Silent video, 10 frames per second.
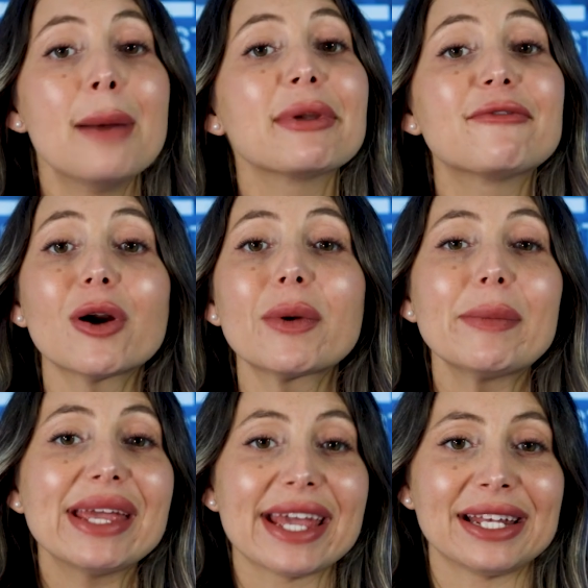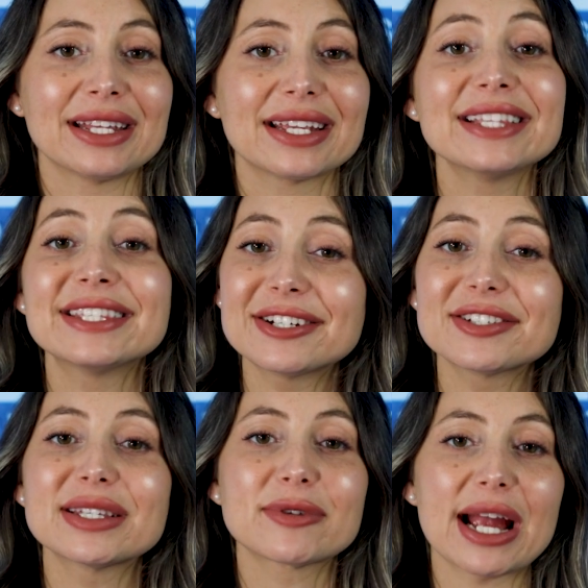Before we begin, consider
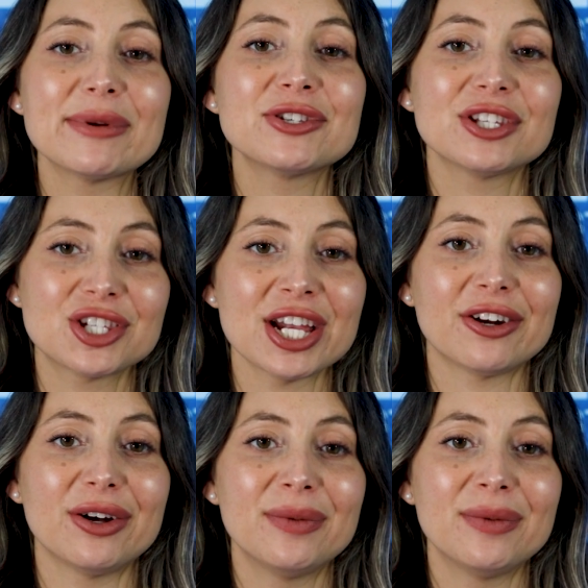subscribing to the channel.